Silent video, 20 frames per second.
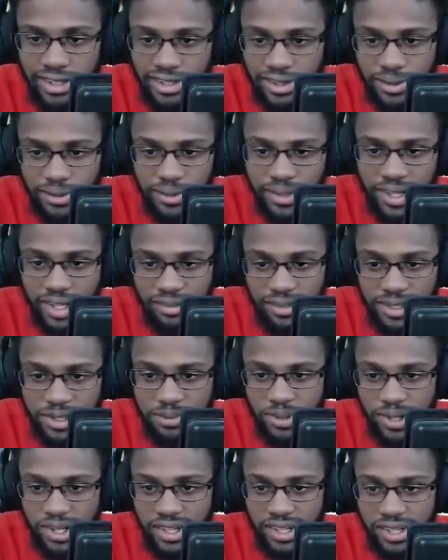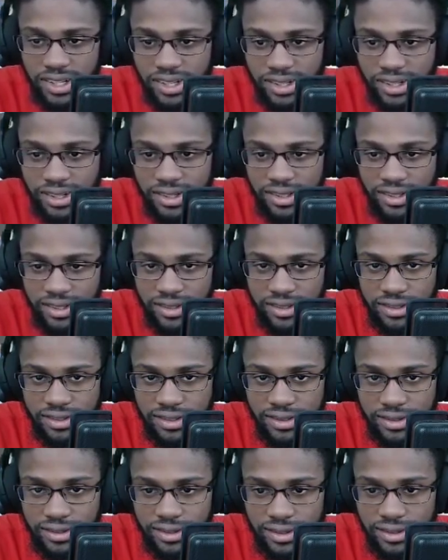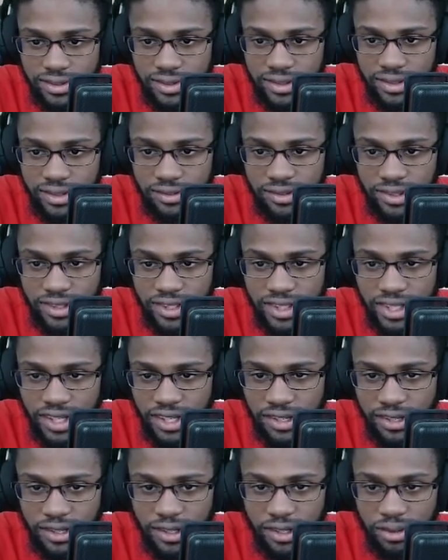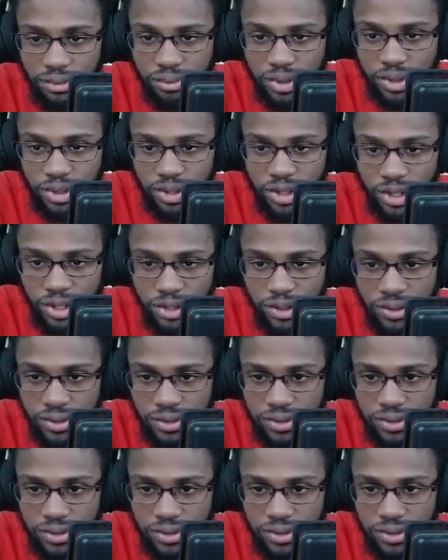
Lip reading: then we have a spawn over here below.